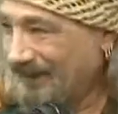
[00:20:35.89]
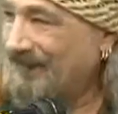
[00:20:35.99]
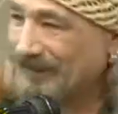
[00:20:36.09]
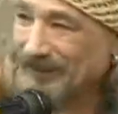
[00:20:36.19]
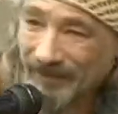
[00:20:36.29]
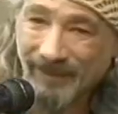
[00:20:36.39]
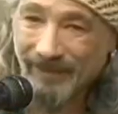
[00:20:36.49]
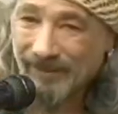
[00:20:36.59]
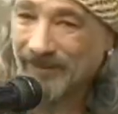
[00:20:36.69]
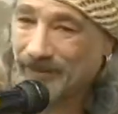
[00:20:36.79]
You know
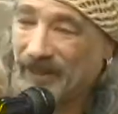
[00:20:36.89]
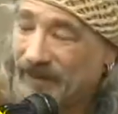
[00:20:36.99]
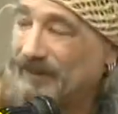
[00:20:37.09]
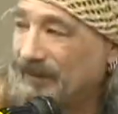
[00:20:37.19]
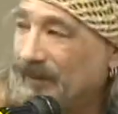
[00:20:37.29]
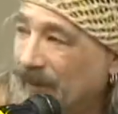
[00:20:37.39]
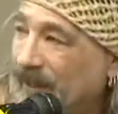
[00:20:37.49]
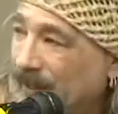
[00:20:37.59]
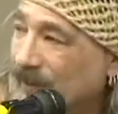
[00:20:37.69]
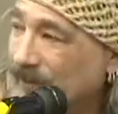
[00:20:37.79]
that's basically the
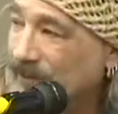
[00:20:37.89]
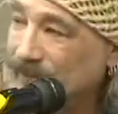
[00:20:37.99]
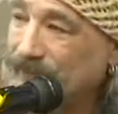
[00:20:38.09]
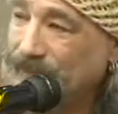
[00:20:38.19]
way it is.